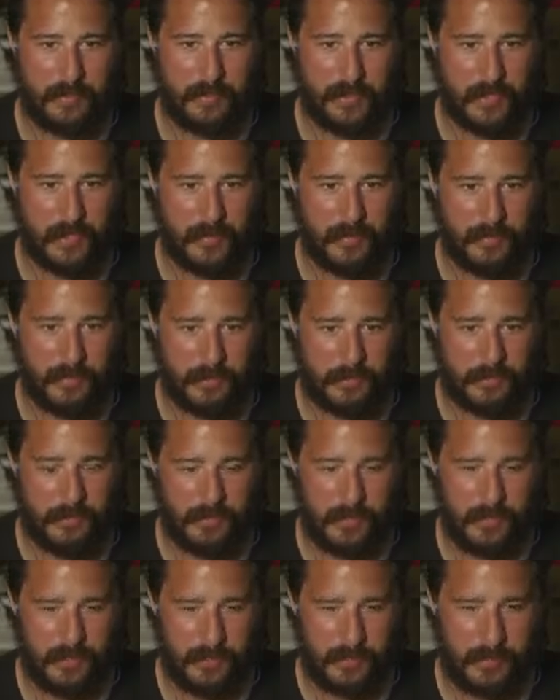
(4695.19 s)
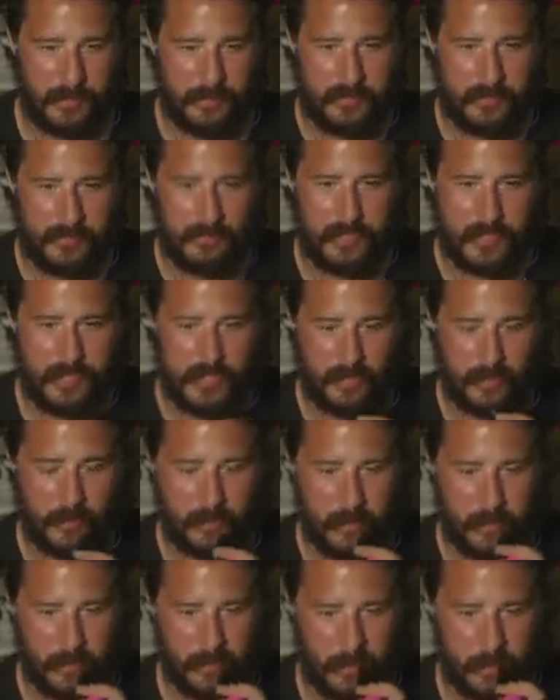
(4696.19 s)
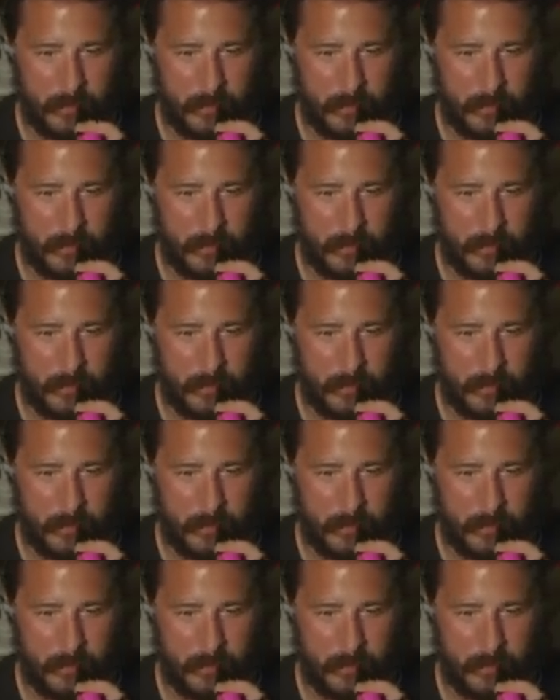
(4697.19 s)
Yeah, there it is. Okay, cool.